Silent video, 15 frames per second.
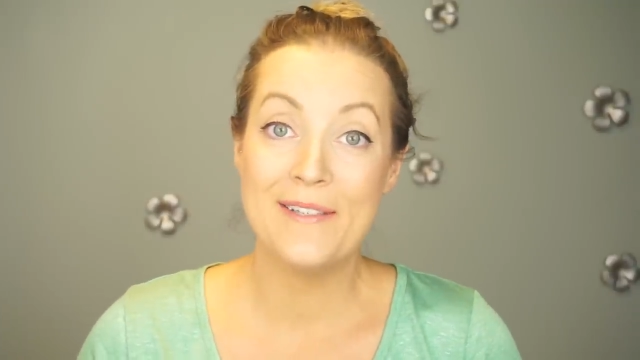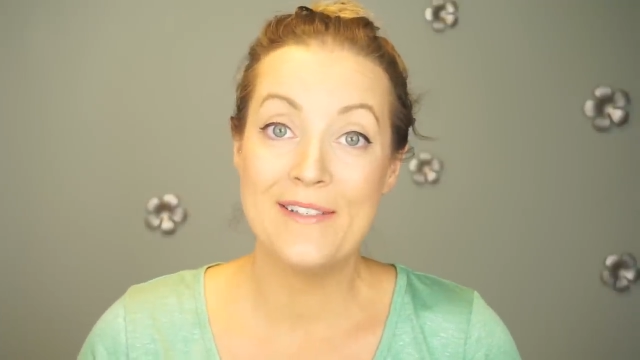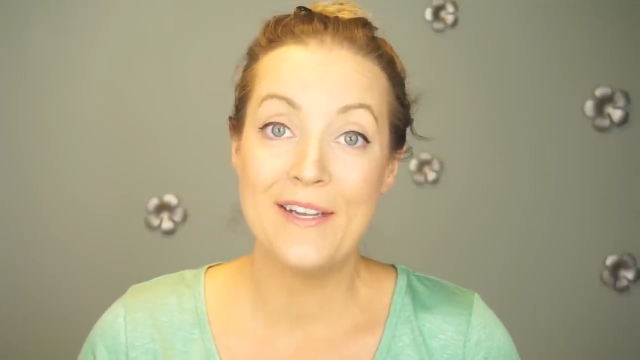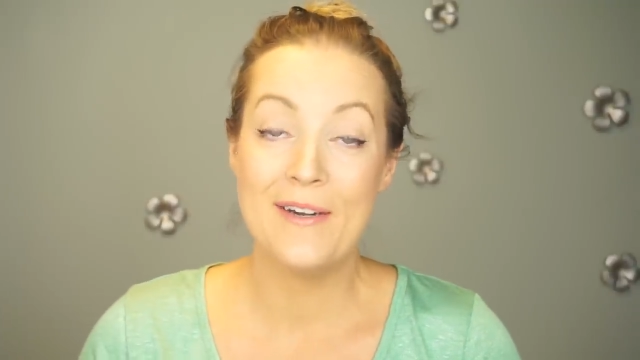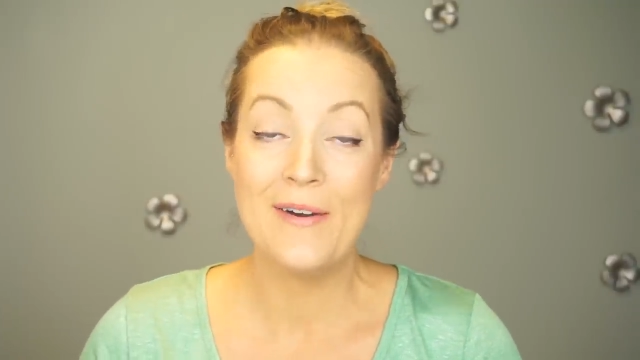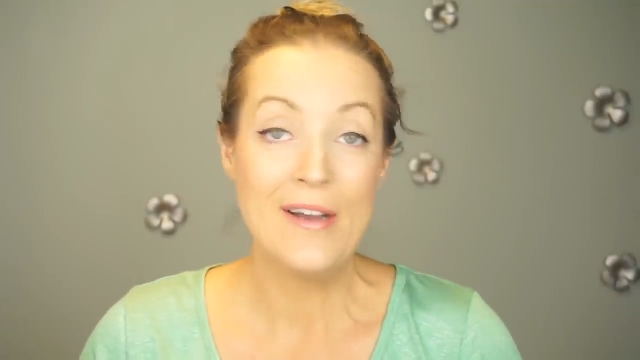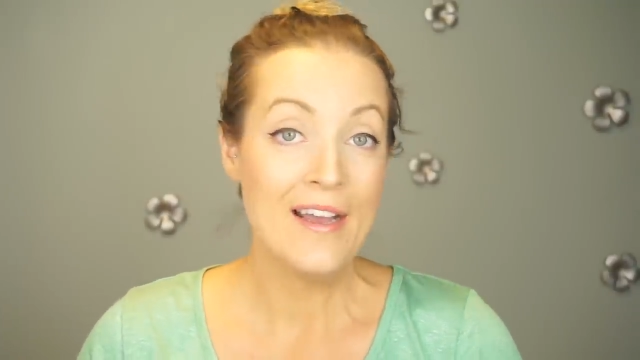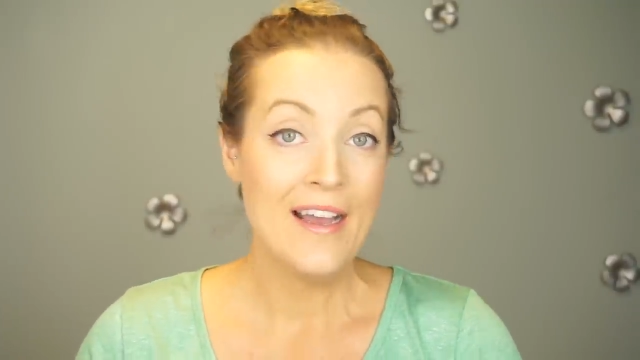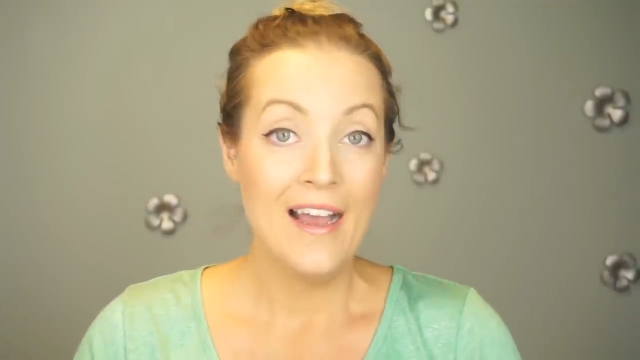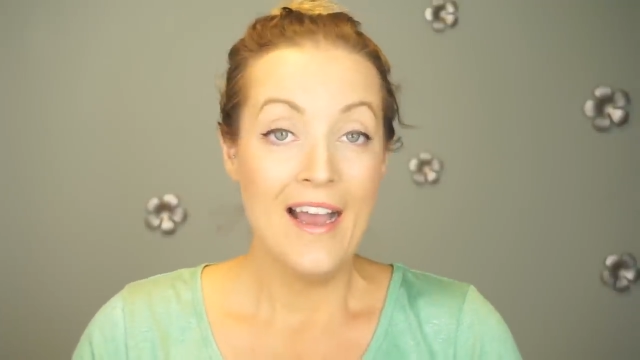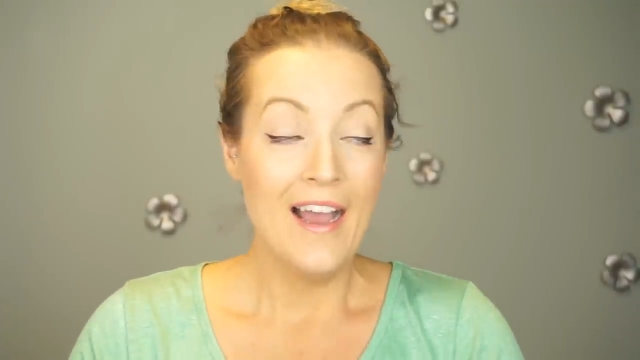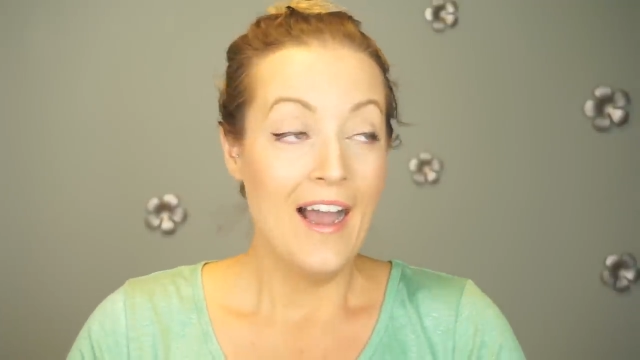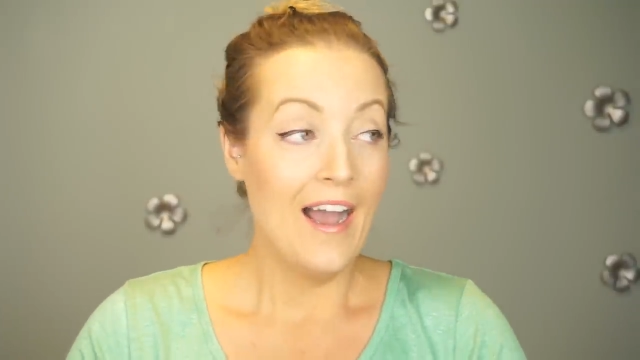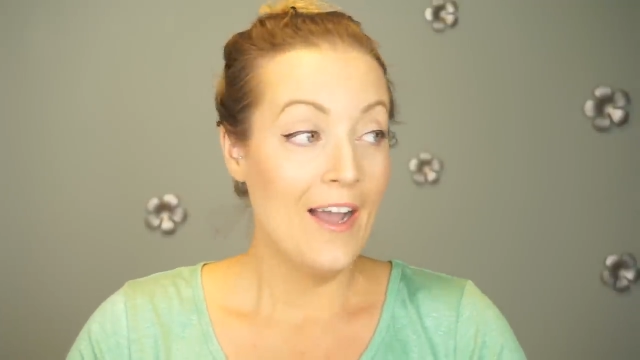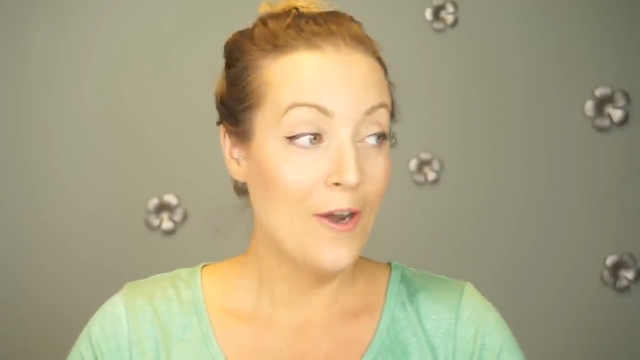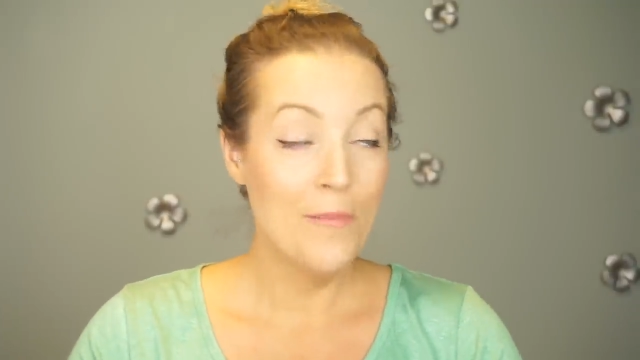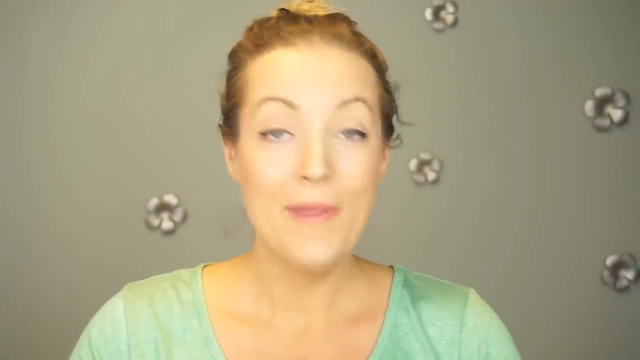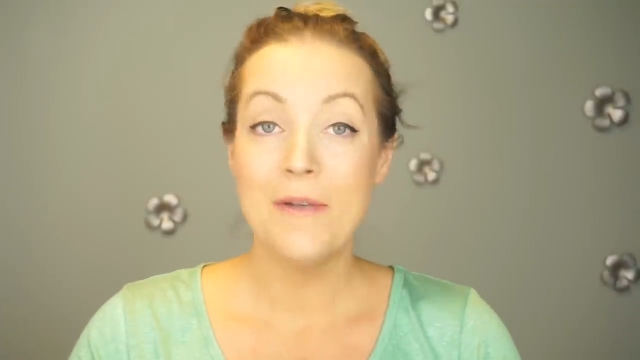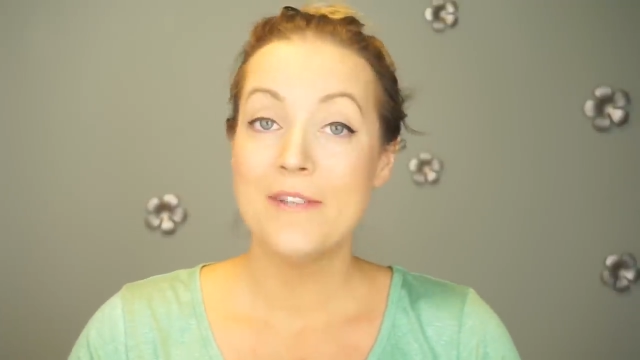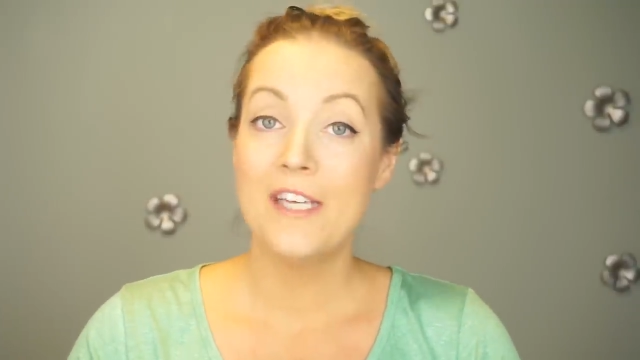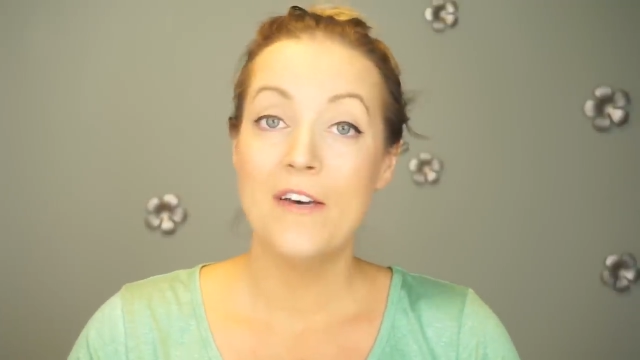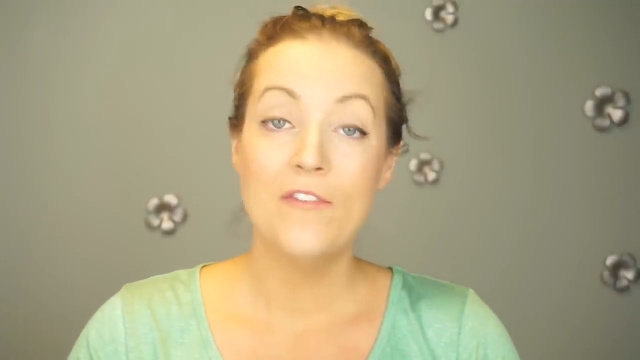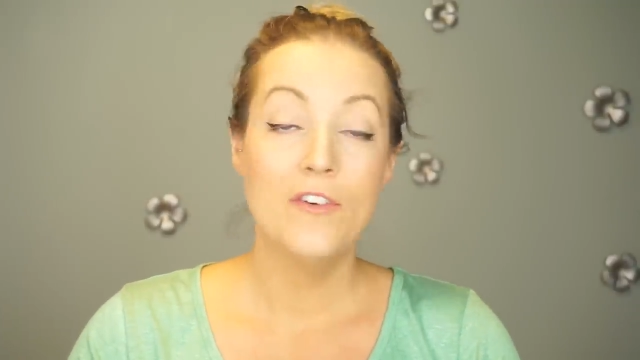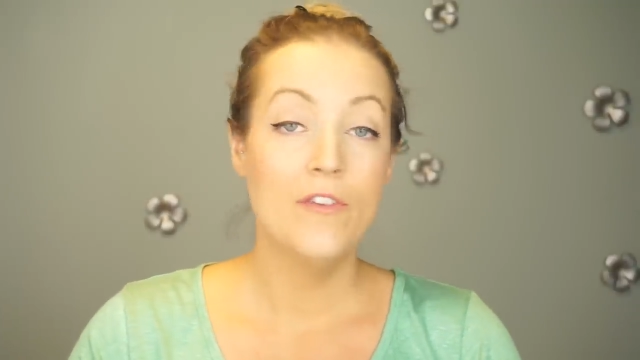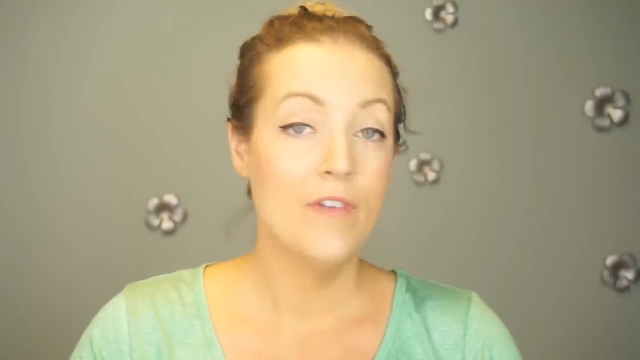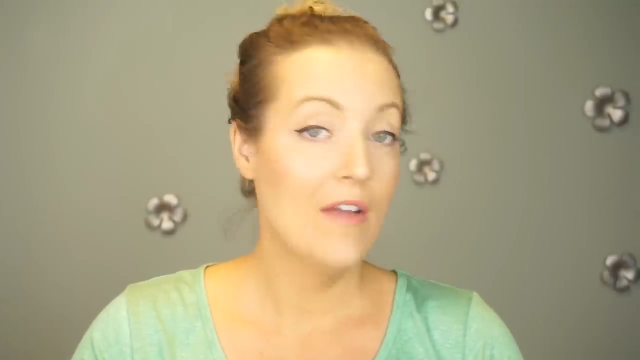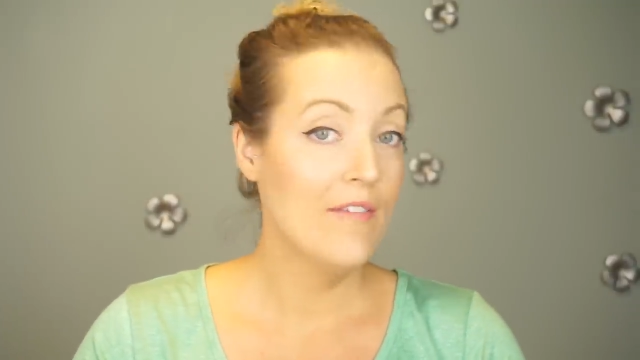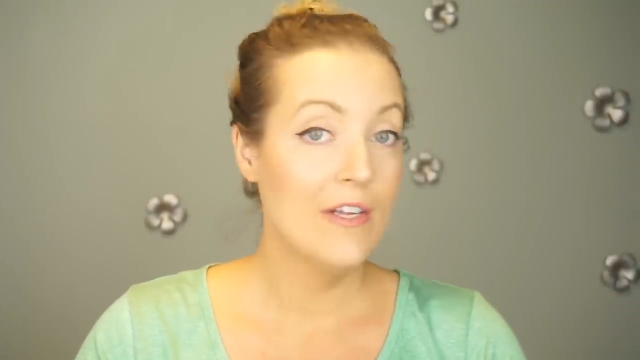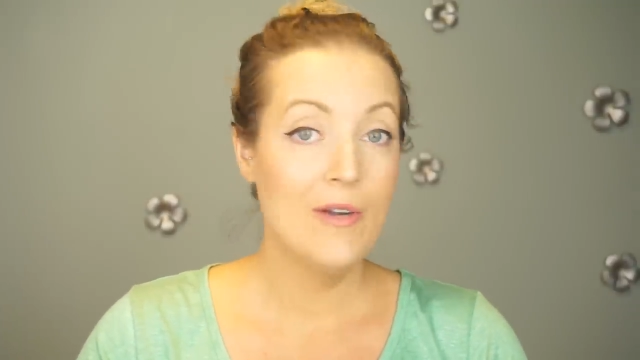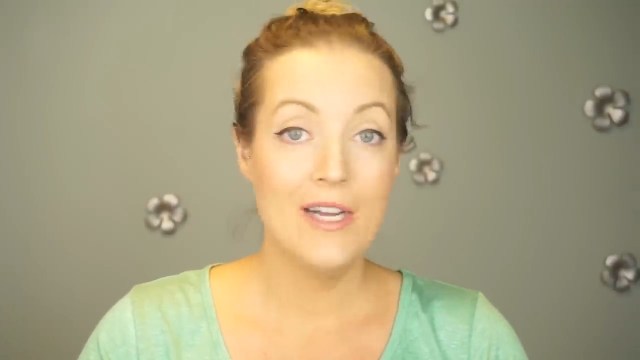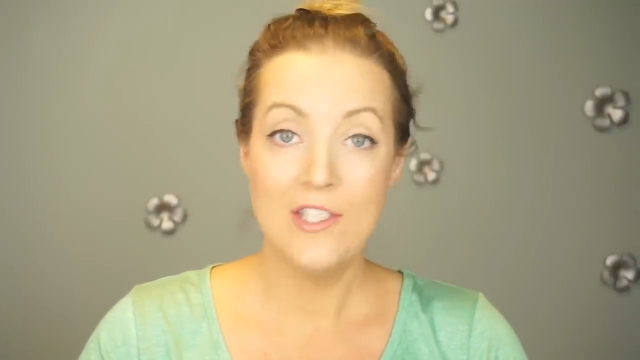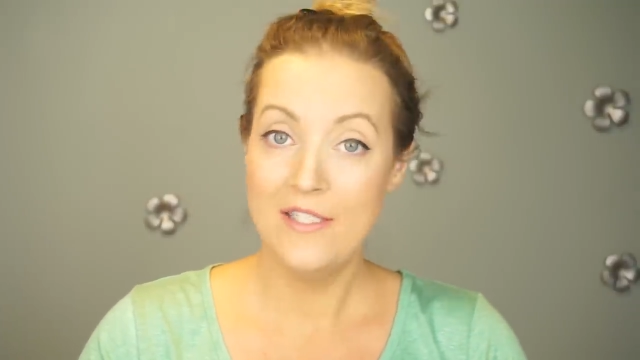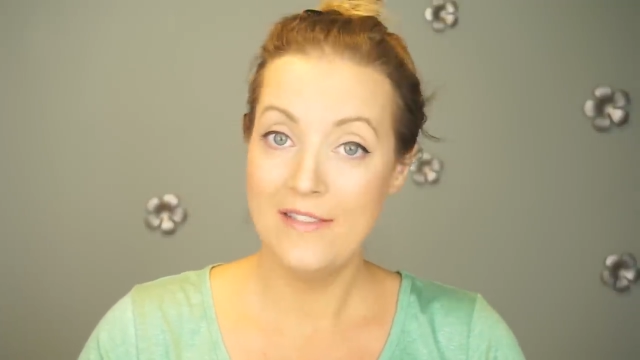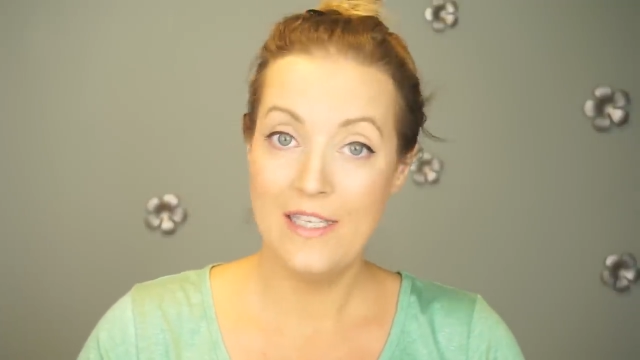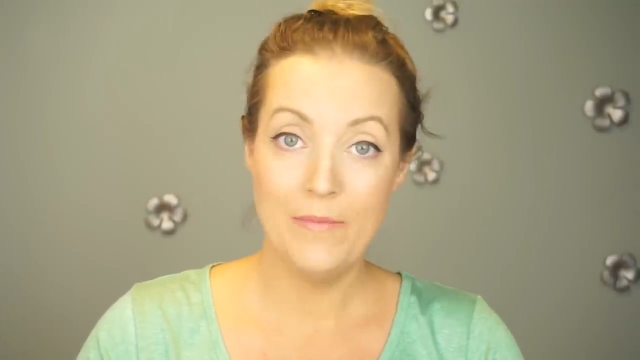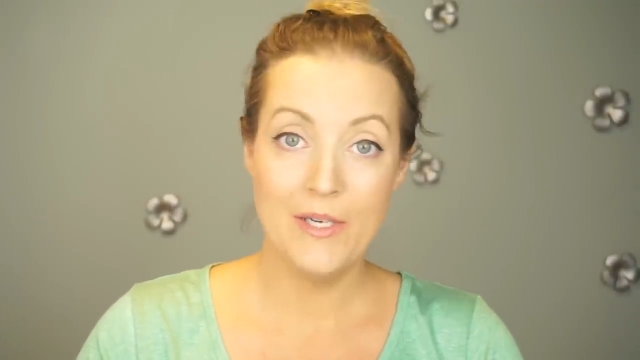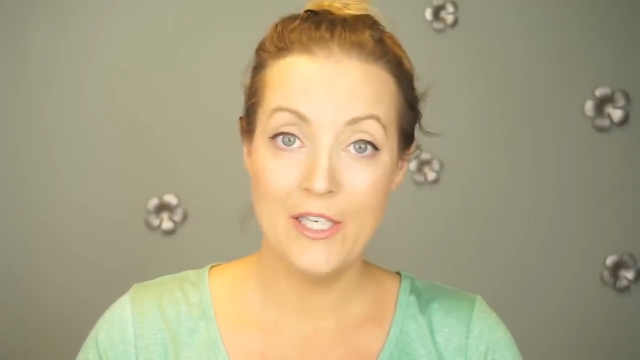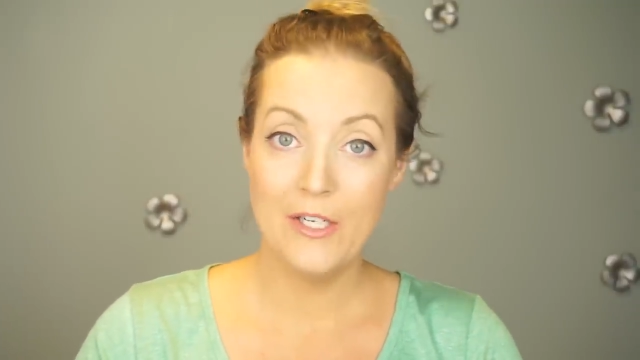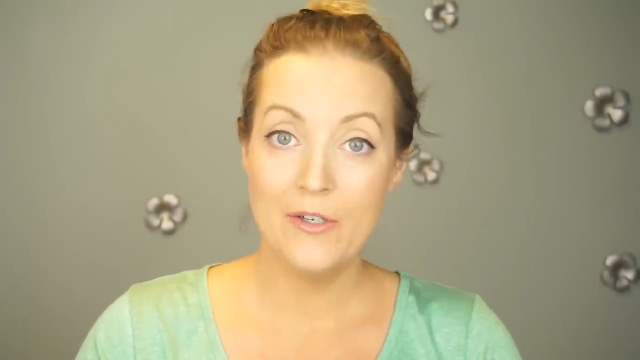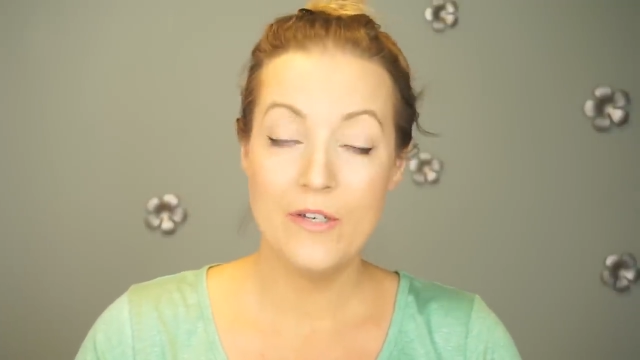So I hope that was helpful. If you have any questions, let me know.